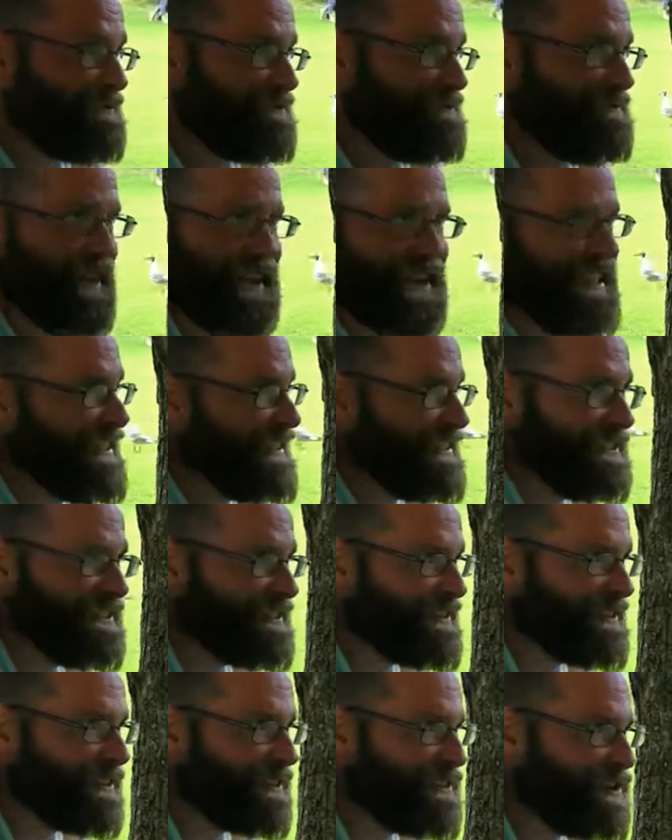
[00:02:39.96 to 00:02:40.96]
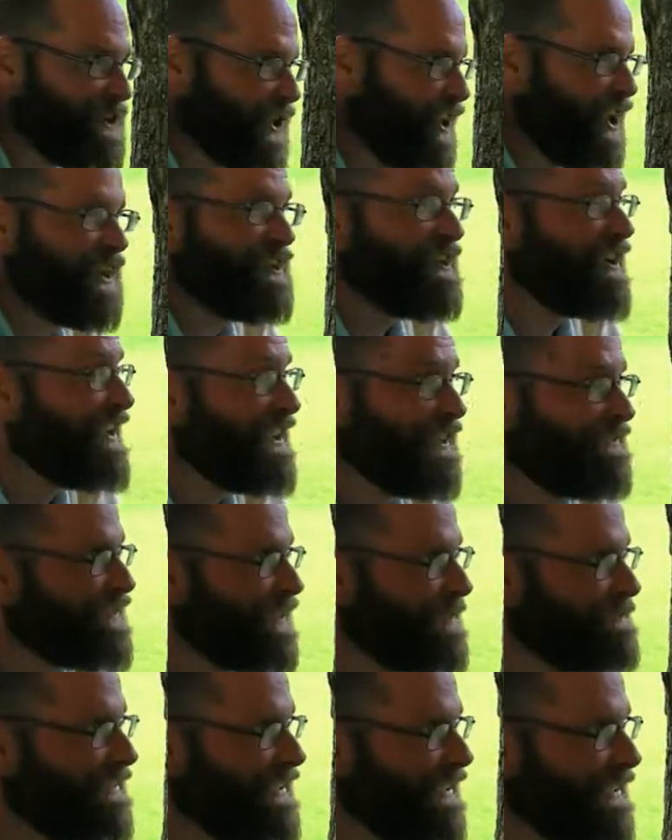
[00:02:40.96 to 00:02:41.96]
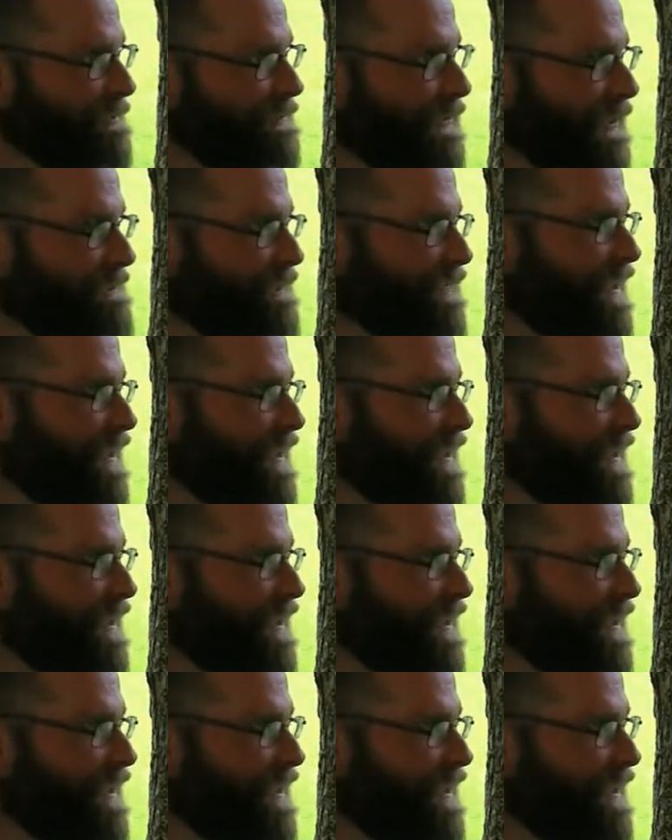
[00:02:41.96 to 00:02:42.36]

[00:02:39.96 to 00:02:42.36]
vein or genre of something, but